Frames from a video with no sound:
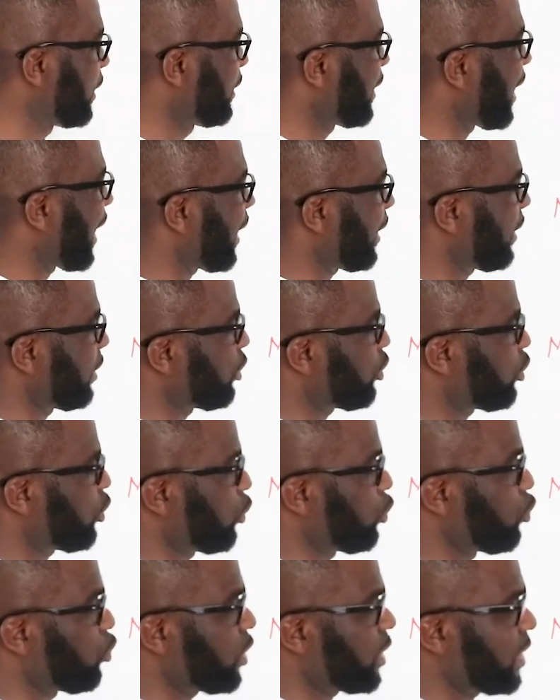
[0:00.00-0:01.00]
That is
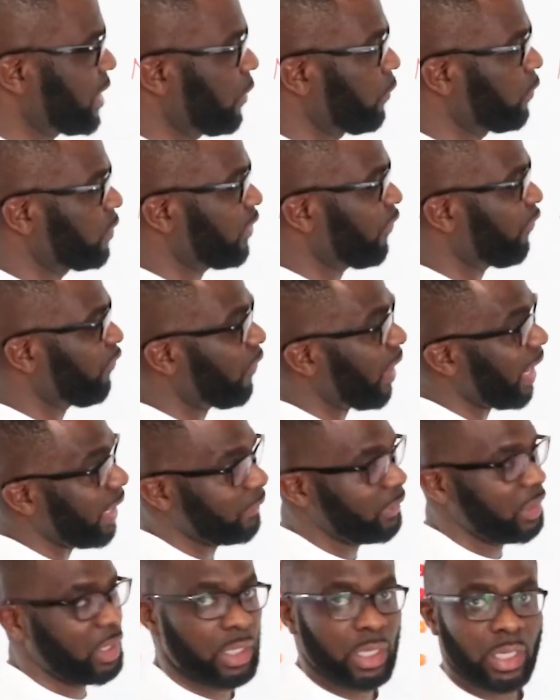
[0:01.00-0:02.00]

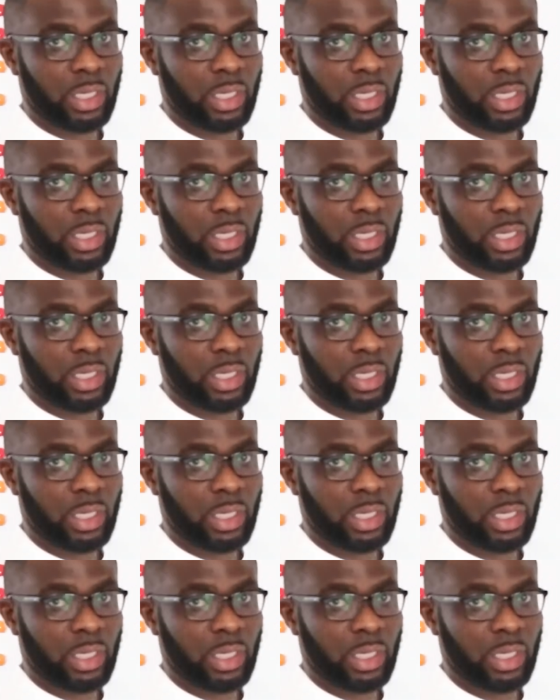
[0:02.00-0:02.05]
275.